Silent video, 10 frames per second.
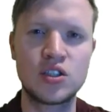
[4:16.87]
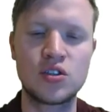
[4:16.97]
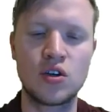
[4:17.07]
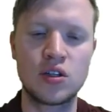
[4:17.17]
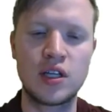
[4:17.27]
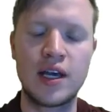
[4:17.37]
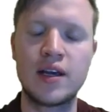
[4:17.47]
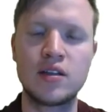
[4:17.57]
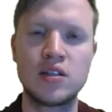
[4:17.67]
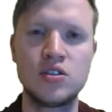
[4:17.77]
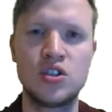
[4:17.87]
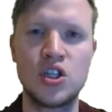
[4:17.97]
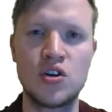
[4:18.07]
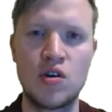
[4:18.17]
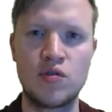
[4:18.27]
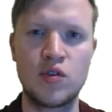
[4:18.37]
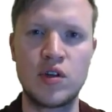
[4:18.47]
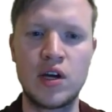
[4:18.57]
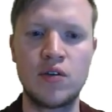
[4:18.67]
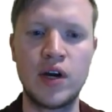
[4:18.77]
start at 0 for
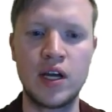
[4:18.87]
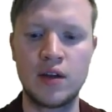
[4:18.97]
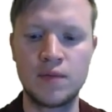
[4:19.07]
the array.